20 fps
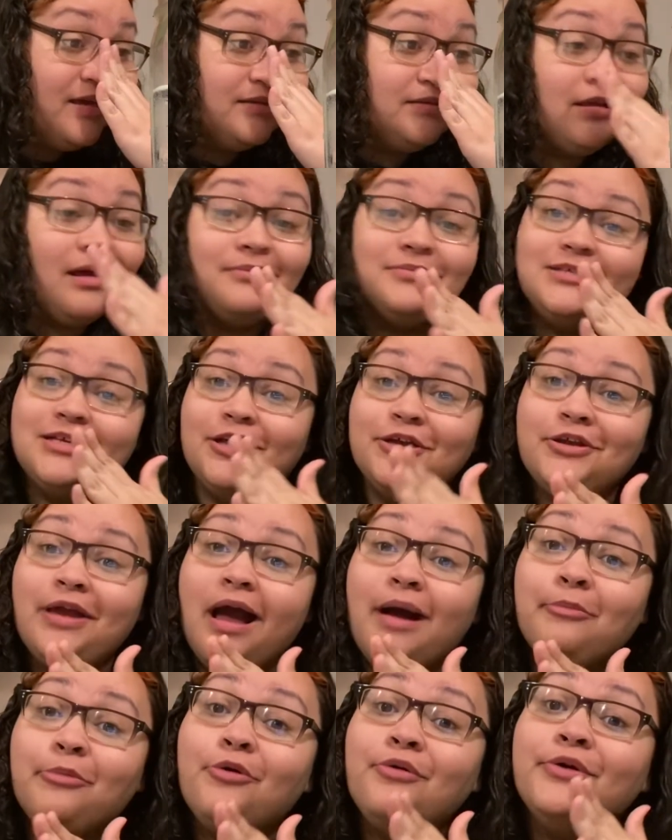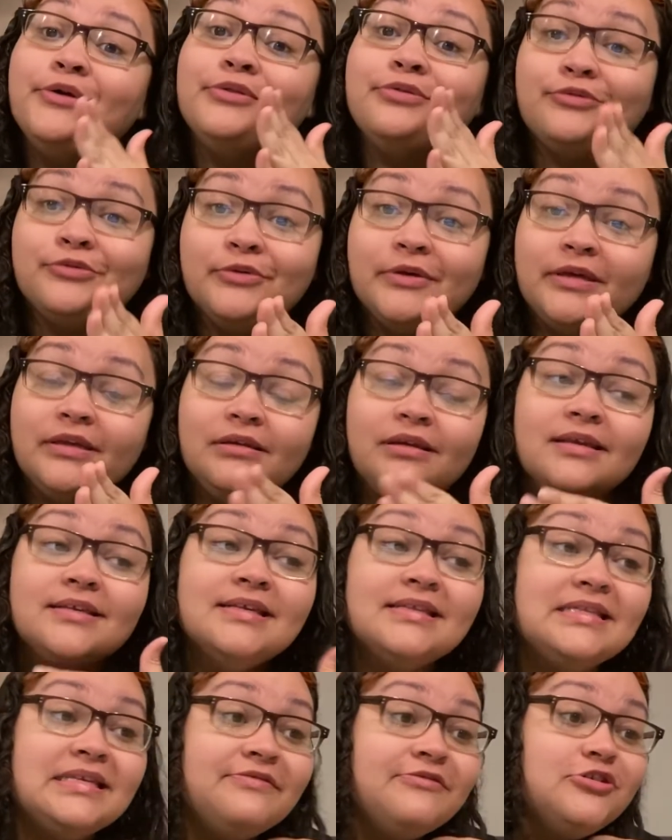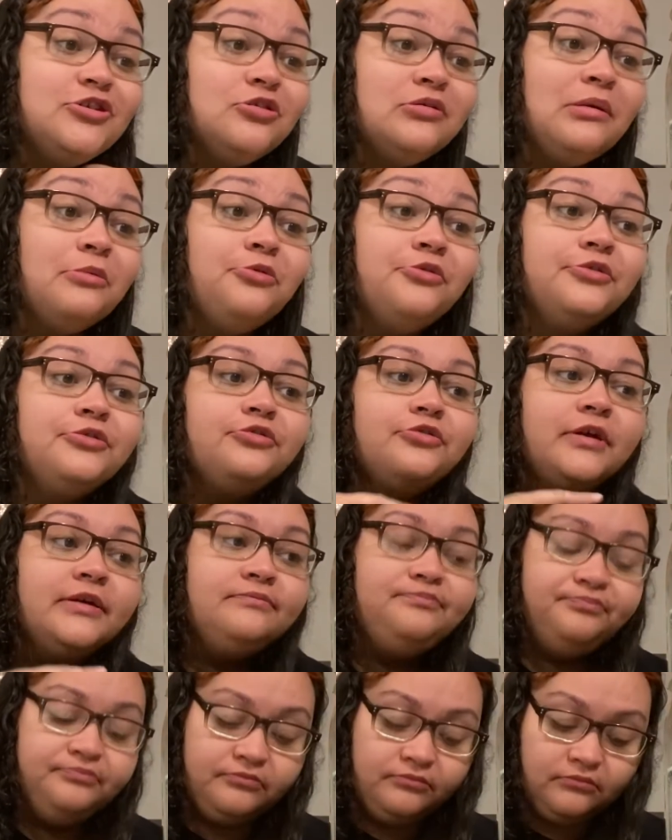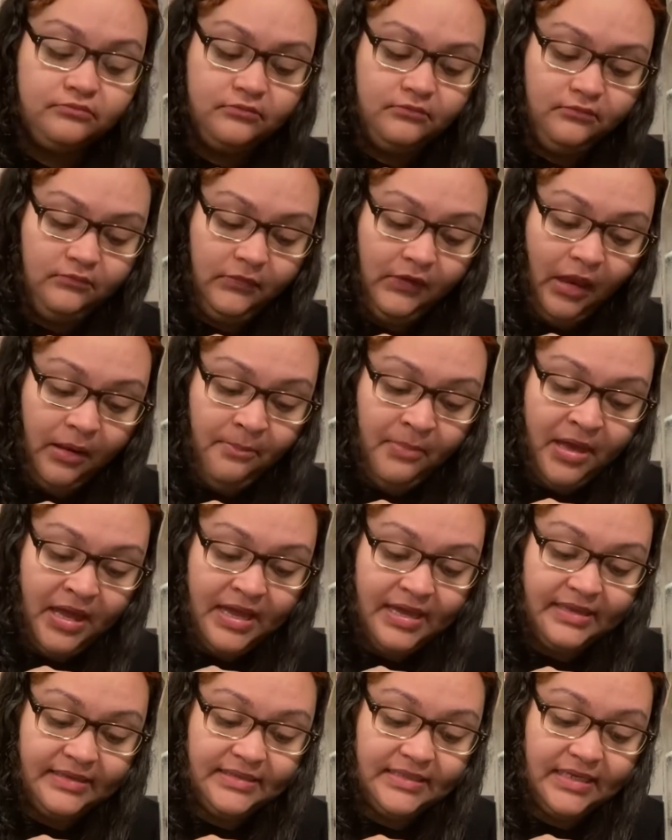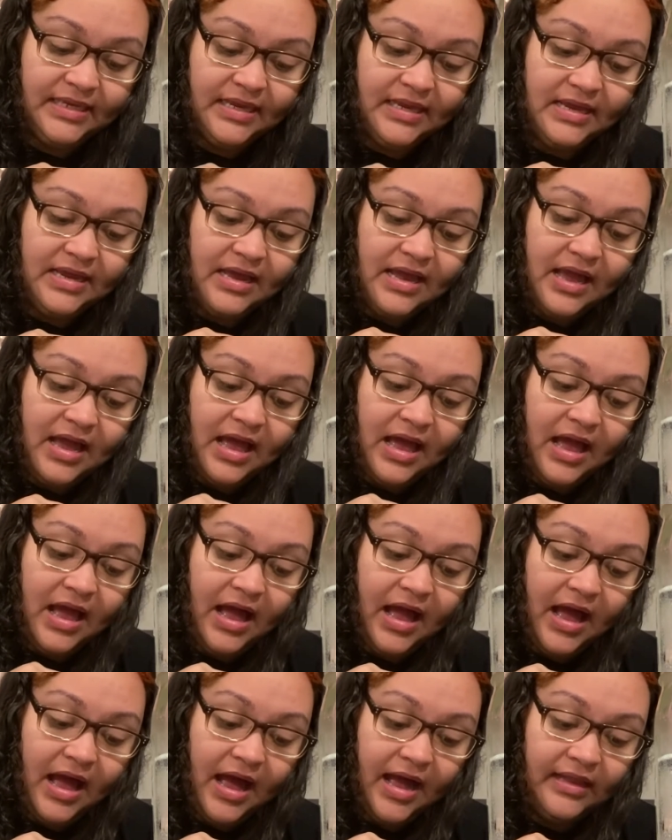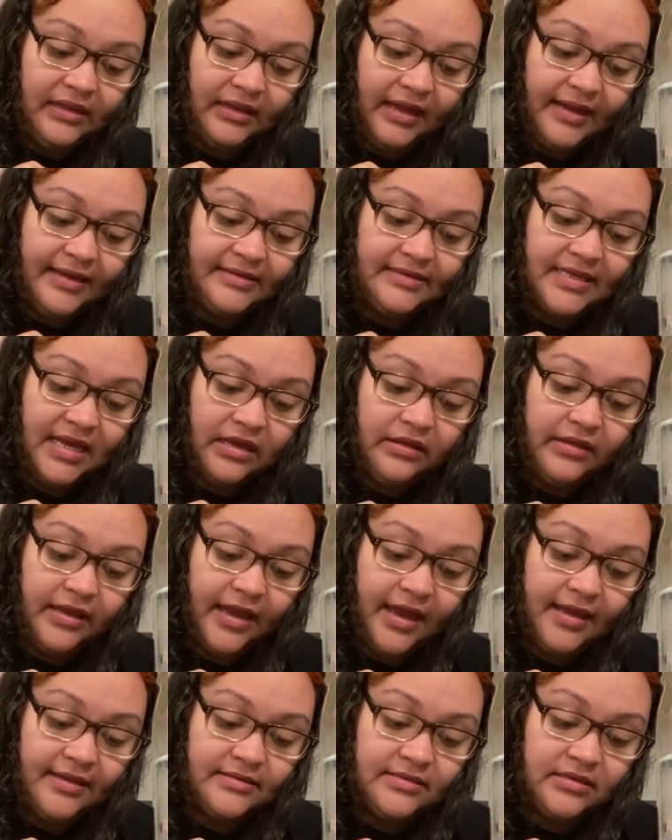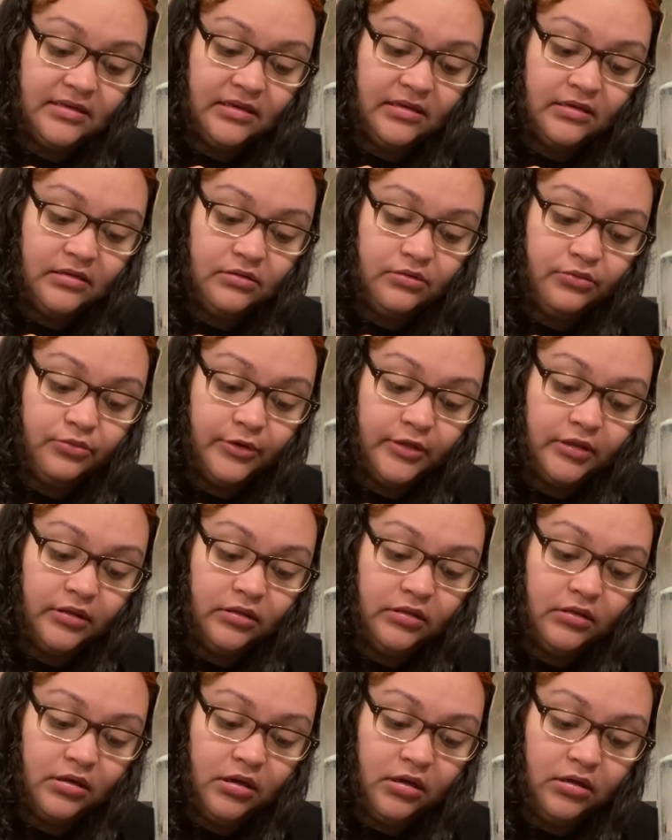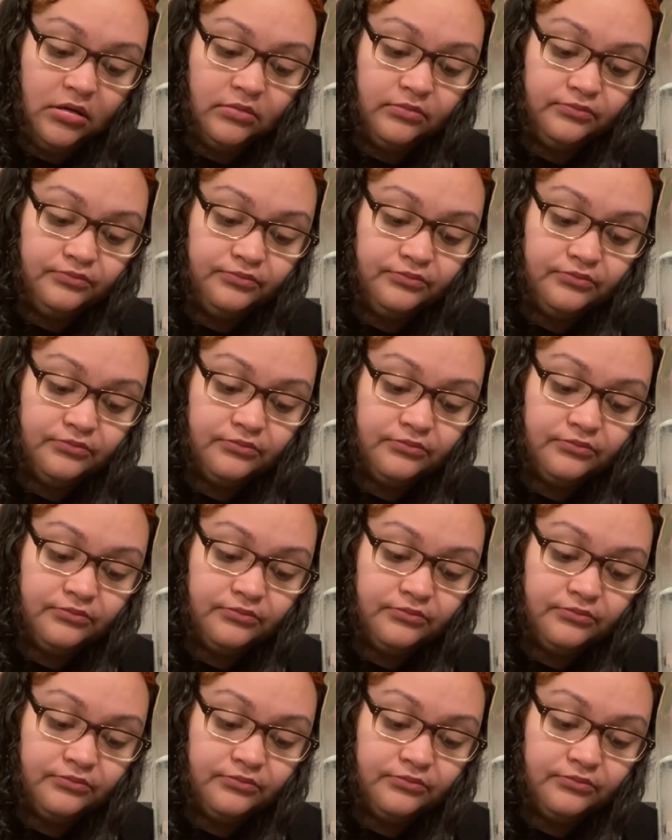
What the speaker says: I'm telling you, I'm going through it. It's a TV show and I'm going through it. But I liked how they ended it with Tony